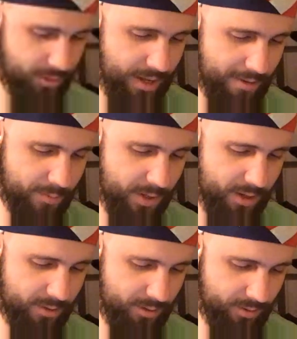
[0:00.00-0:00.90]
that would
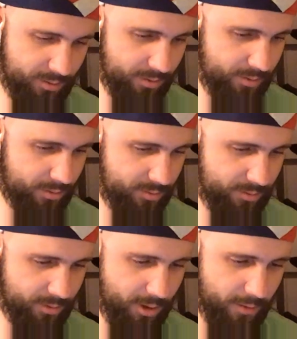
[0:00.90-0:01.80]
be
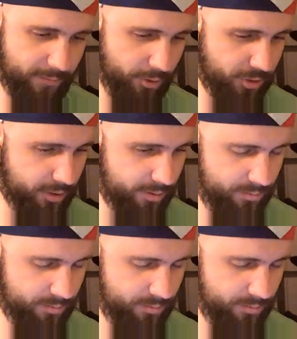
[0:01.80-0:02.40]
unfortunate.